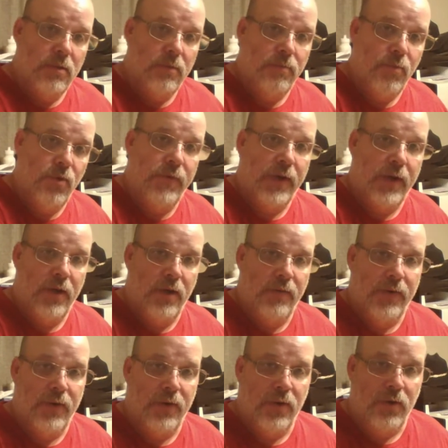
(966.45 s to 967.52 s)
moving it
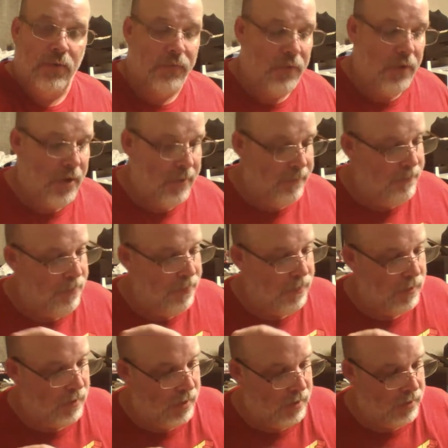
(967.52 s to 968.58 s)
over to the new frame,
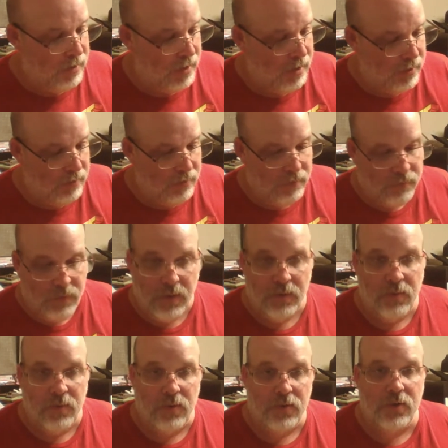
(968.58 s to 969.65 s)
and then we
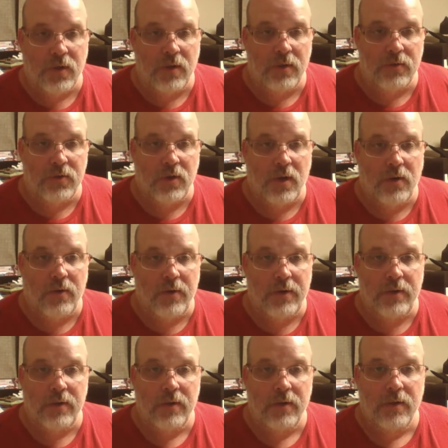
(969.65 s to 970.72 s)
will start
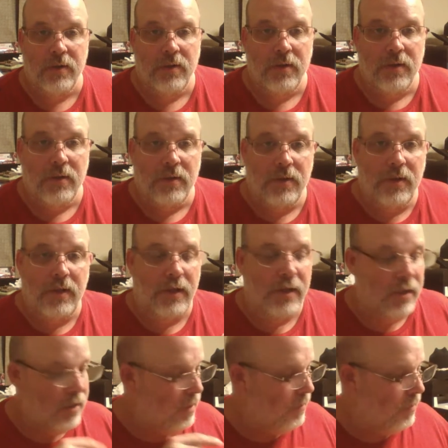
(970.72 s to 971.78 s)
soldering the